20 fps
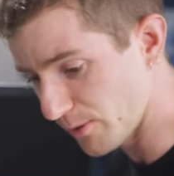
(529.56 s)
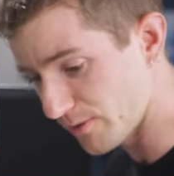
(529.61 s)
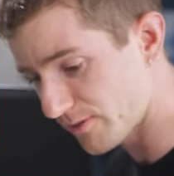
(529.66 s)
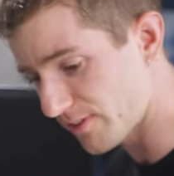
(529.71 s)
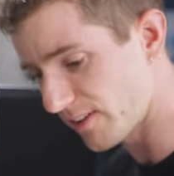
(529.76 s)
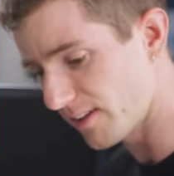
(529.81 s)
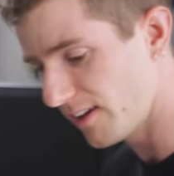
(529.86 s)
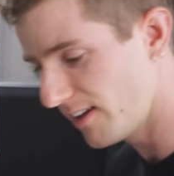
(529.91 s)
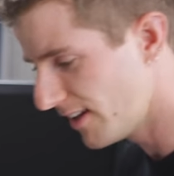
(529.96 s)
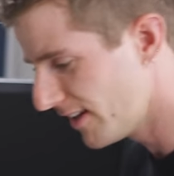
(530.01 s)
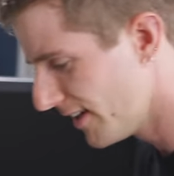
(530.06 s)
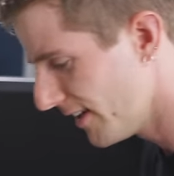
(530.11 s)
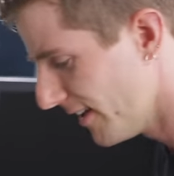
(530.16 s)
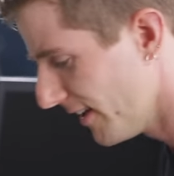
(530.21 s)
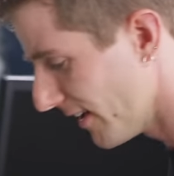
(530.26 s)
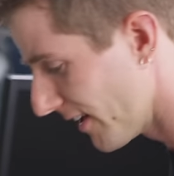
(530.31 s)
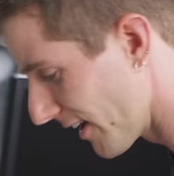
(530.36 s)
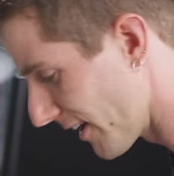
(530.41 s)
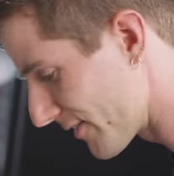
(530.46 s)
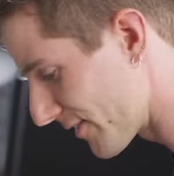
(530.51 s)
U. It's a,
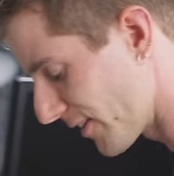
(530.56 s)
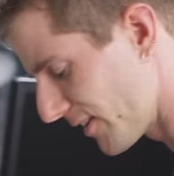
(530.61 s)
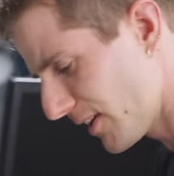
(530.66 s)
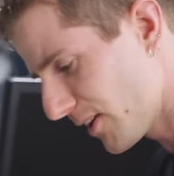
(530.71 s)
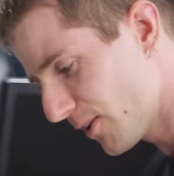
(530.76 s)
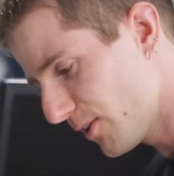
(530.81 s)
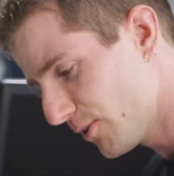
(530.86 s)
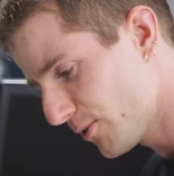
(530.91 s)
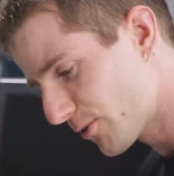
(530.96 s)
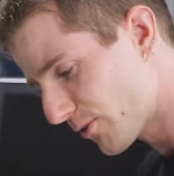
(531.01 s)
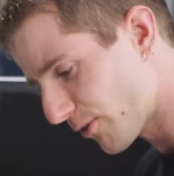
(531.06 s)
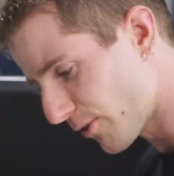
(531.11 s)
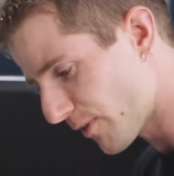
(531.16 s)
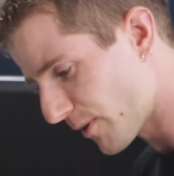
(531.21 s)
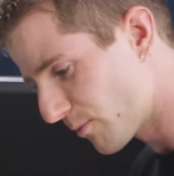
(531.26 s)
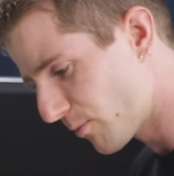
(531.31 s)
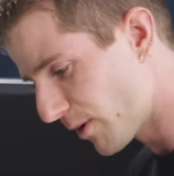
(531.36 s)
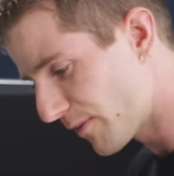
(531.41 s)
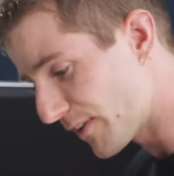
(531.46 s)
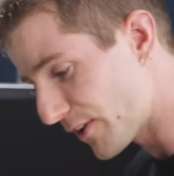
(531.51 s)
it's a little looser
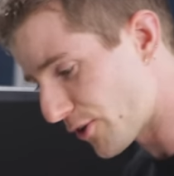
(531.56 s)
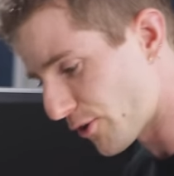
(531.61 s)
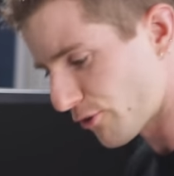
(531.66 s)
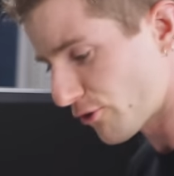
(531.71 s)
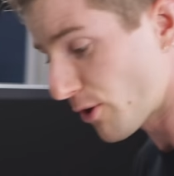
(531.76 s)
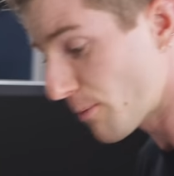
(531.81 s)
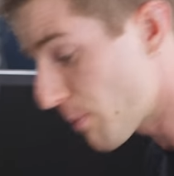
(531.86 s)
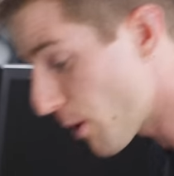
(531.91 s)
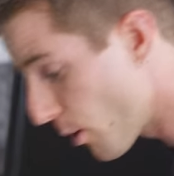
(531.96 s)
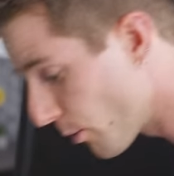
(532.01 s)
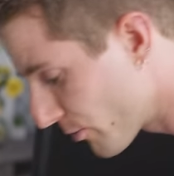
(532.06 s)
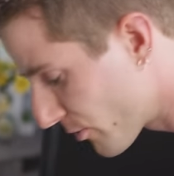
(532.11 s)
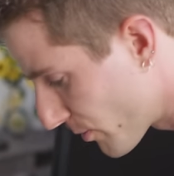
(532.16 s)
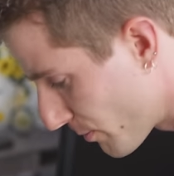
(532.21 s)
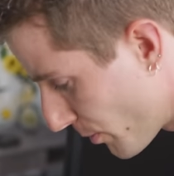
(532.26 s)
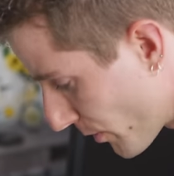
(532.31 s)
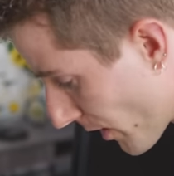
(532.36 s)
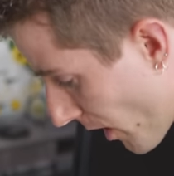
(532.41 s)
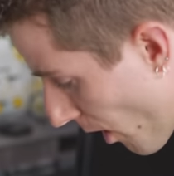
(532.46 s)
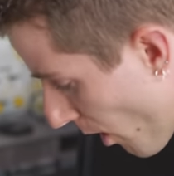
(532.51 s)
than one that you're supposed to put it.